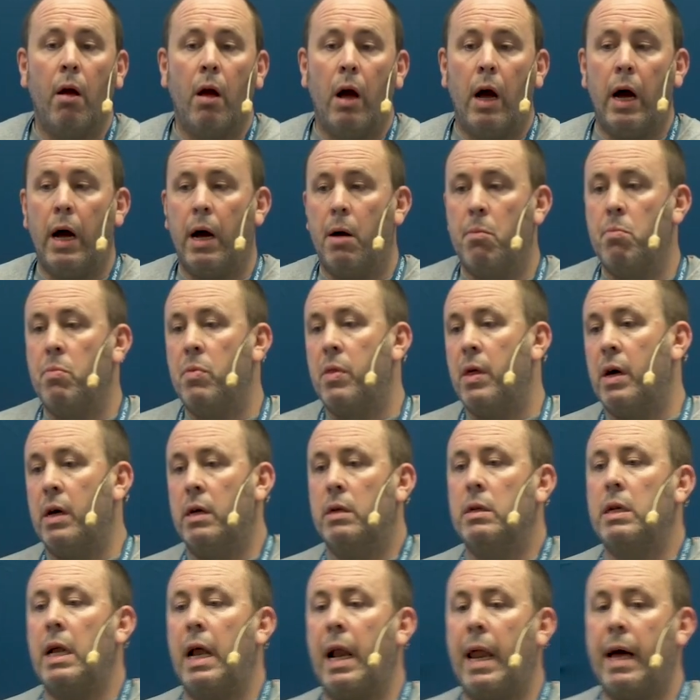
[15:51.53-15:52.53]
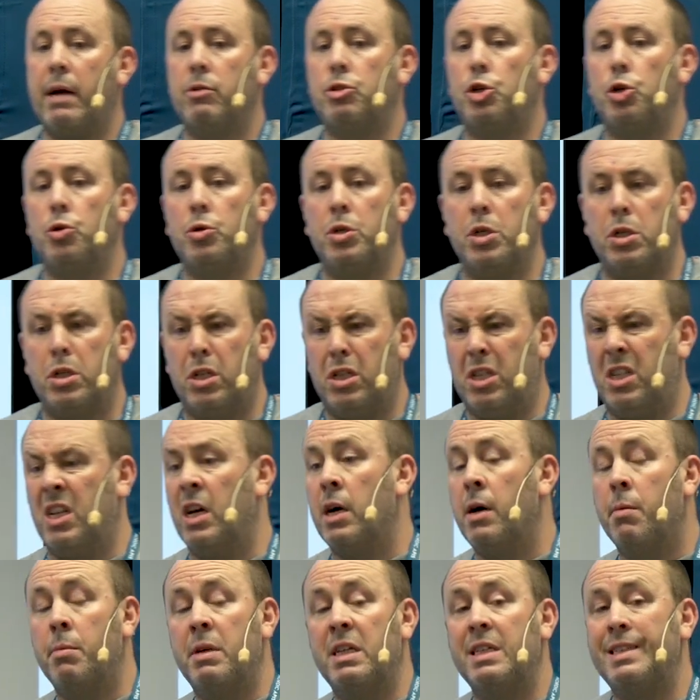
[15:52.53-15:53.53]
that allows you to
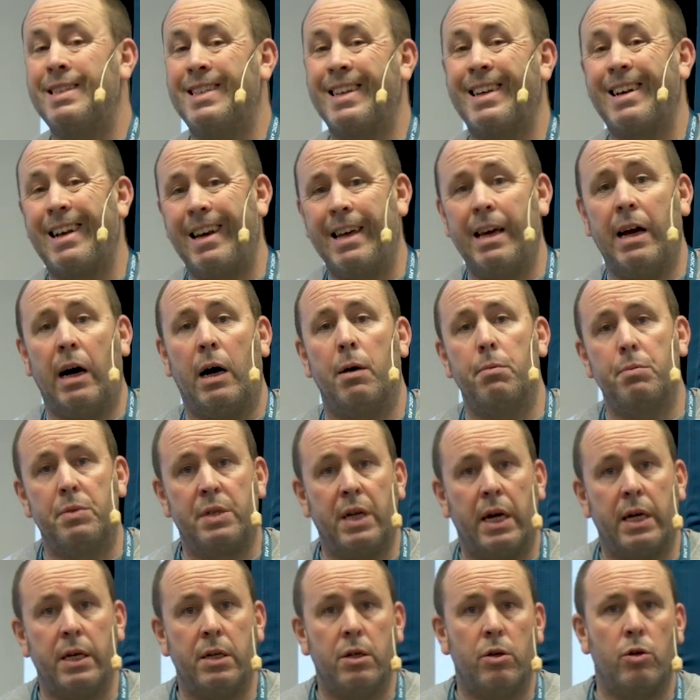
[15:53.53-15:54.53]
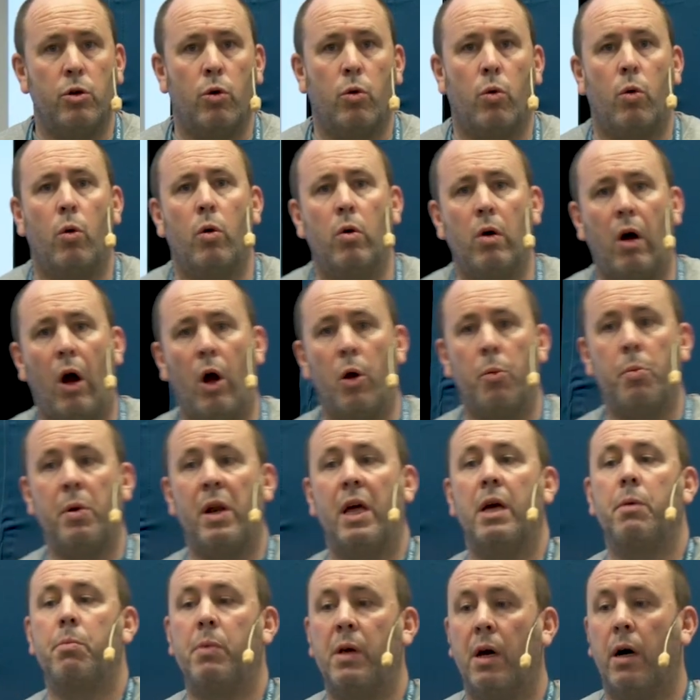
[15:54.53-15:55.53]
deterministically update your
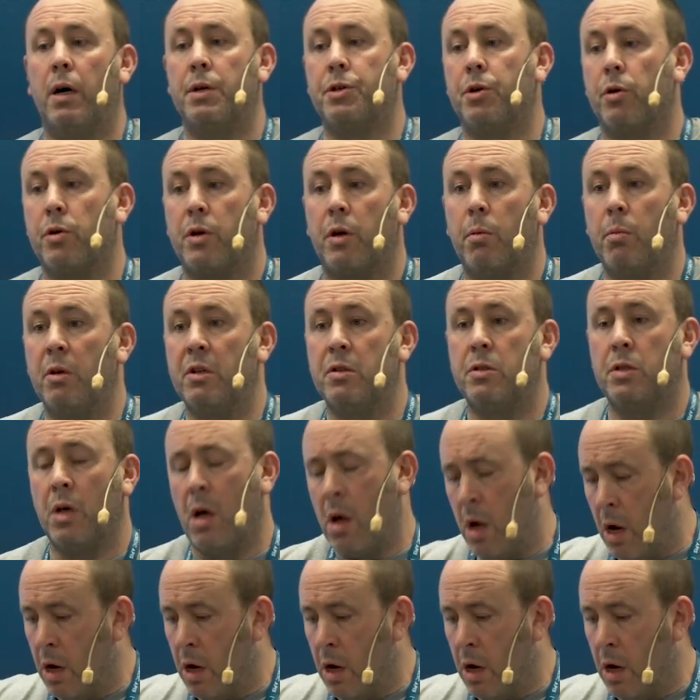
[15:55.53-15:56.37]
OpenAPI documents.